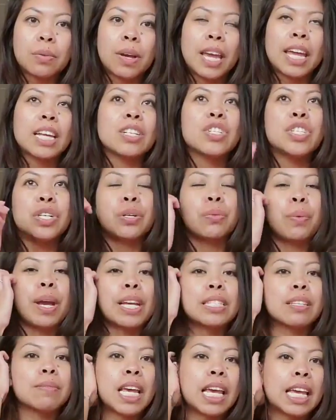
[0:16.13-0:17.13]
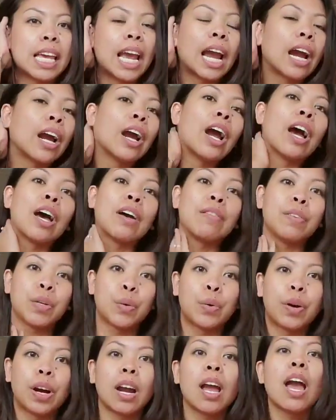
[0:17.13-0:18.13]
ancient ways of taking care of
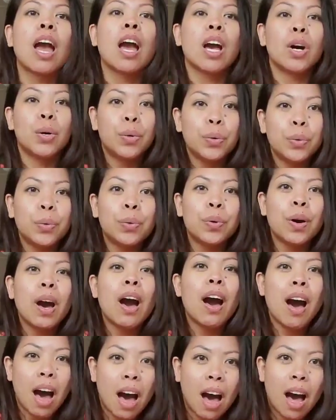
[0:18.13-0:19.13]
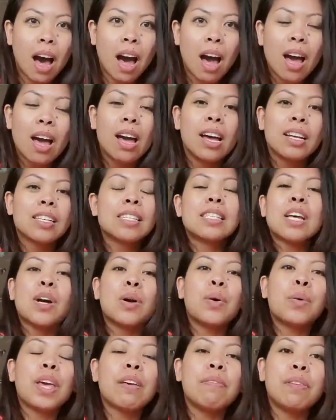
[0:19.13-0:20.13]
your hoo-ha.
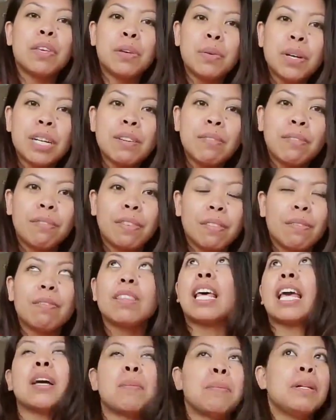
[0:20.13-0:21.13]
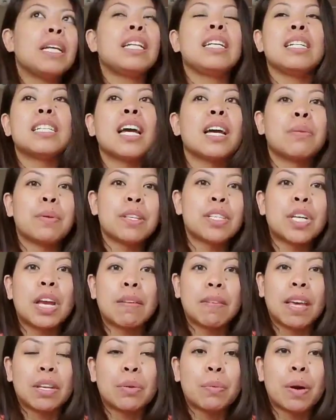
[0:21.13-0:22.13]
So if you are like completely done with
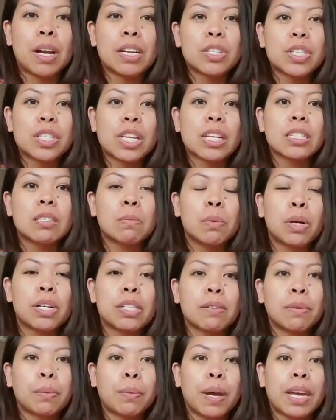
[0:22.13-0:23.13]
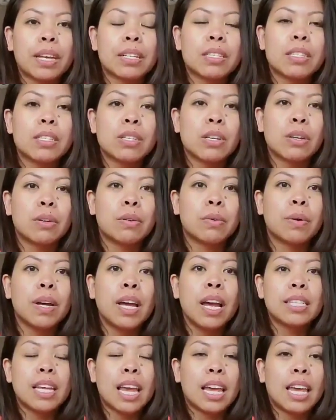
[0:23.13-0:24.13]
shaving, you want to just explore different ways to
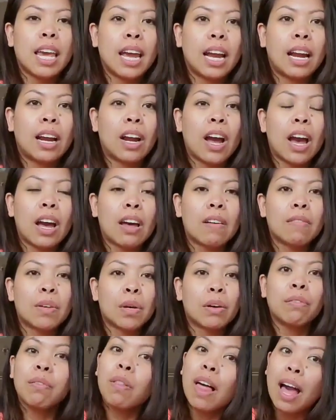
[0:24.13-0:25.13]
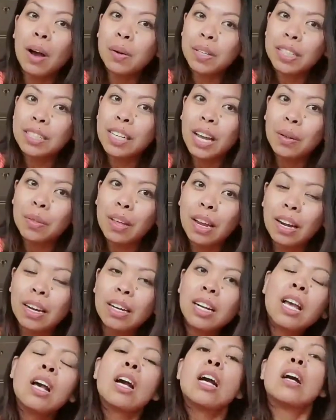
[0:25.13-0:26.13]
take care of your flower down
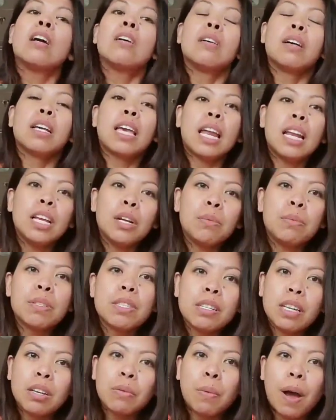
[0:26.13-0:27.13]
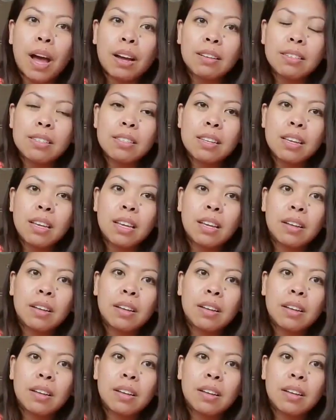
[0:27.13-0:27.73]
there. Getting your Brazilian waxed